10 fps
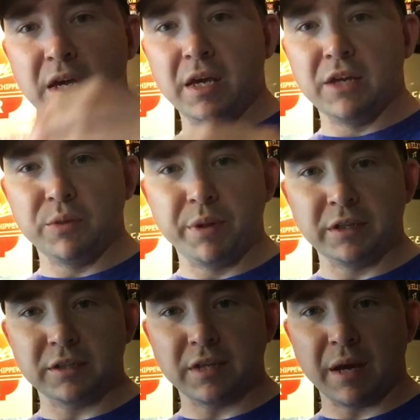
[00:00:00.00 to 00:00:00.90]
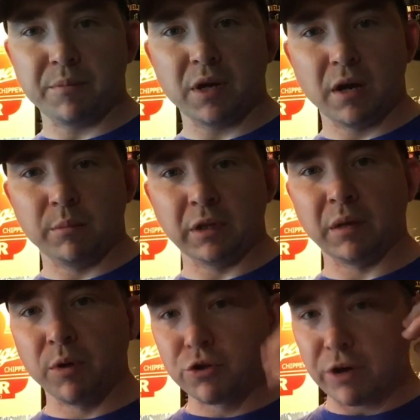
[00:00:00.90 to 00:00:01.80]
and your picnic tap.
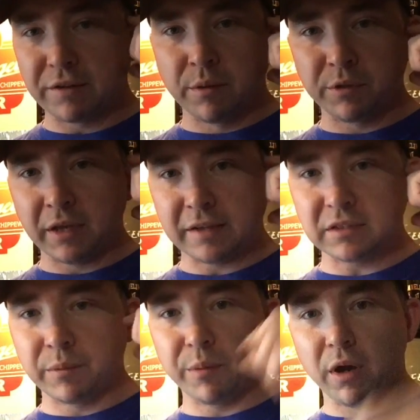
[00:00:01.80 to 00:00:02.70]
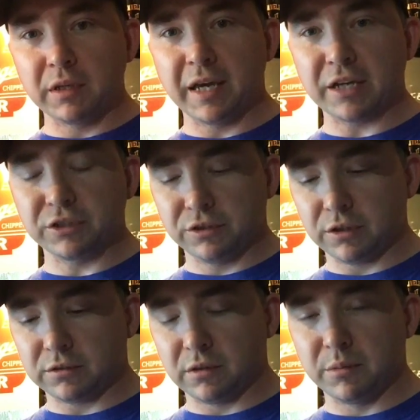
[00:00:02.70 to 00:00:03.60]
Lermo tried something last time he bought. He actually
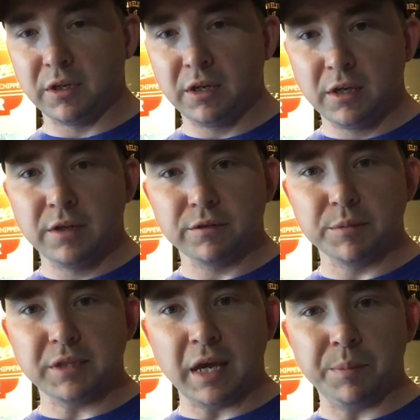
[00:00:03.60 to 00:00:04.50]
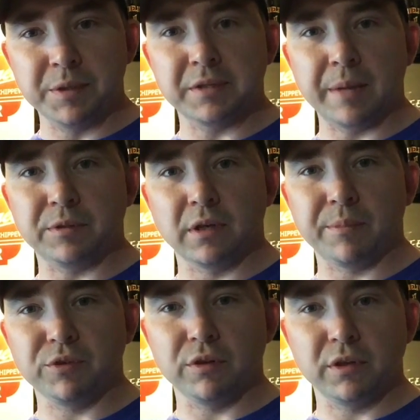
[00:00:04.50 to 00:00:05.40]
took some tape and taped it up
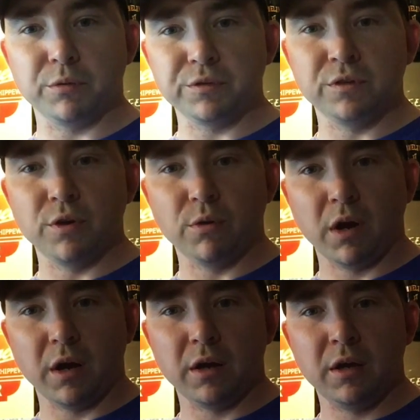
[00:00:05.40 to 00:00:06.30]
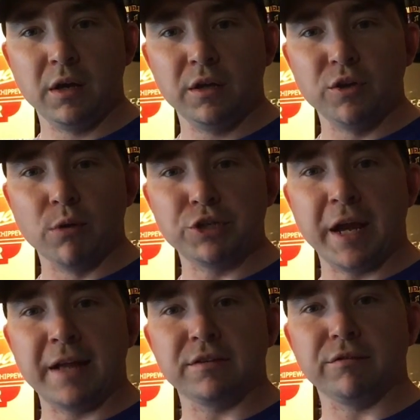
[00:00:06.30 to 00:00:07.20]
so that there was no
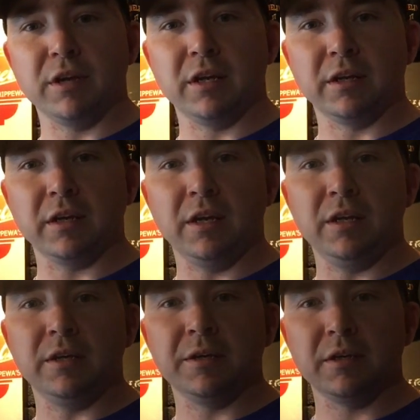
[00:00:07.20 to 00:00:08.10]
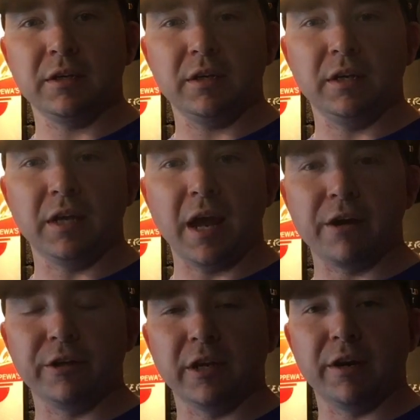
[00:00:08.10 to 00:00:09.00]
chance of getting any
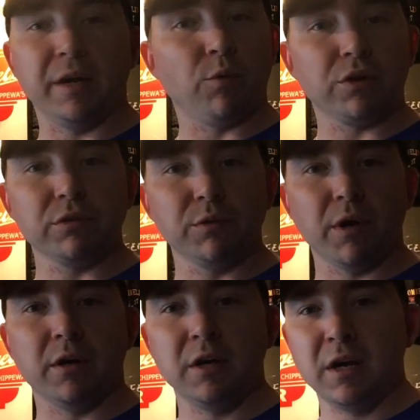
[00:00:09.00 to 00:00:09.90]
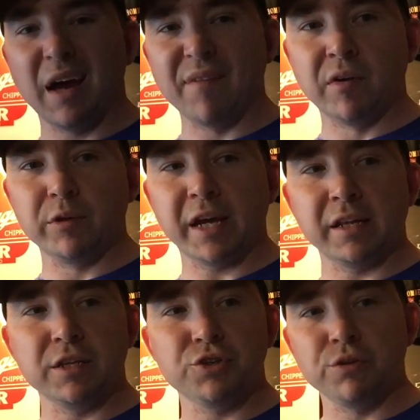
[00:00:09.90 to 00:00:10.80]
air in there, and it worked really well. I've never really had
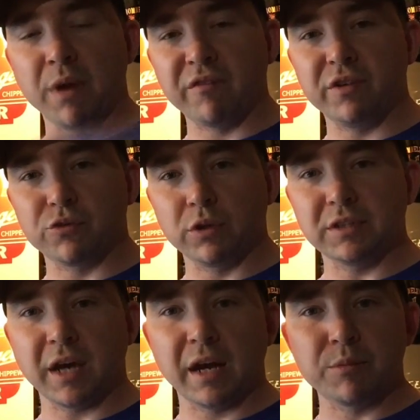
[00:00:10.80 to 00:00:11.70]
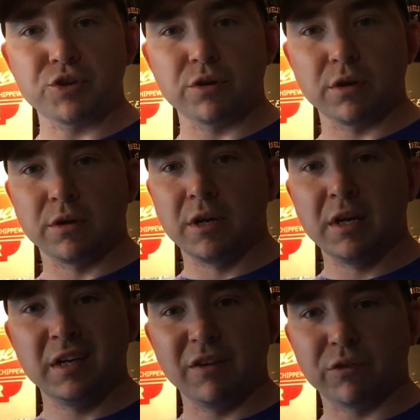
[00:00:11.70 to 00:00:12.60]
any issue. Mine fits really tight. I'm sure
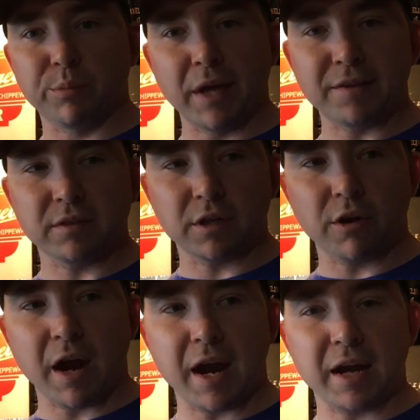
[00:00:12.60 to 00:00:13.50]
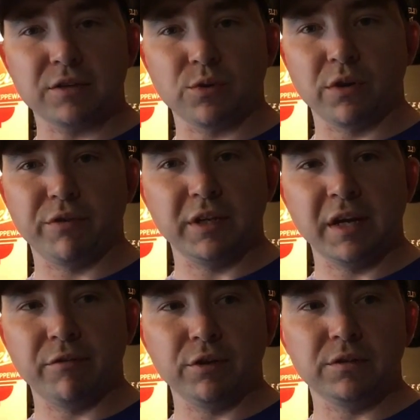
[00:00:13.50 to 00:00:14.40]
if the plastic cracked or if it didn't
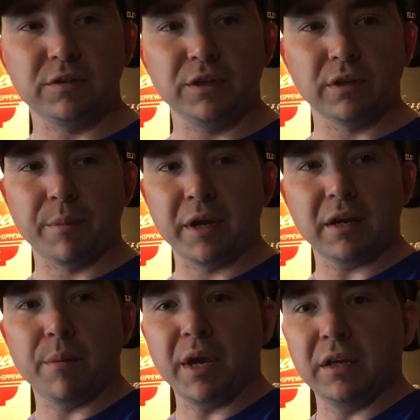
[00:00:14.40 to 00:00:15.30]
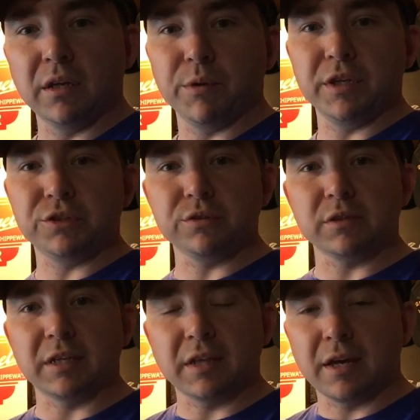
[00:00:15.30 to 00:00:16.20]
have a good seal, I may end up with issues
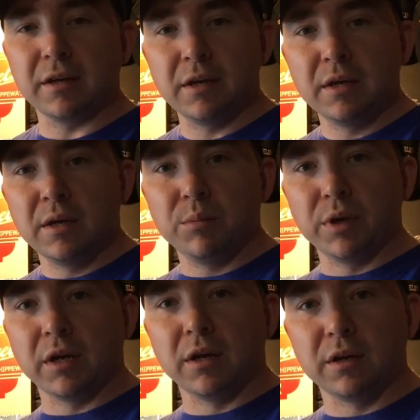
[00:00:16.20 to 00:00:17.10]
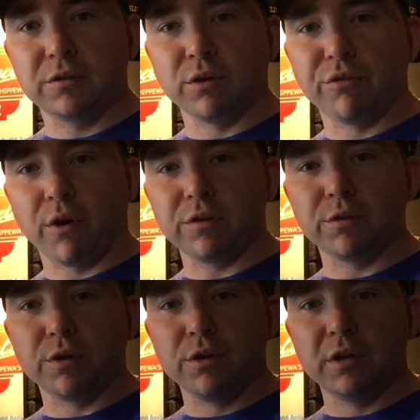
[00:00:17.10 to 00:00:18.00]
like that. But so far
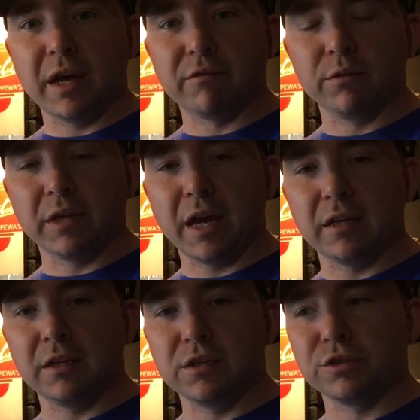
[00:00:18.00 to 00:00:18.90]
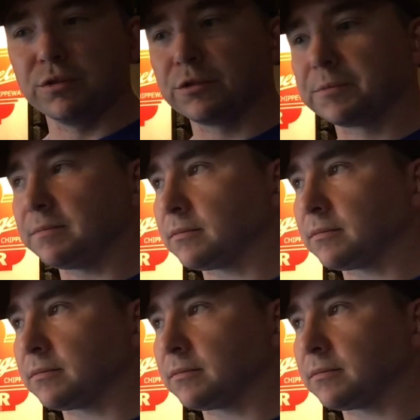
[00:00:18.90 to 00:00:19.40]
so good. Haven't really had any issues.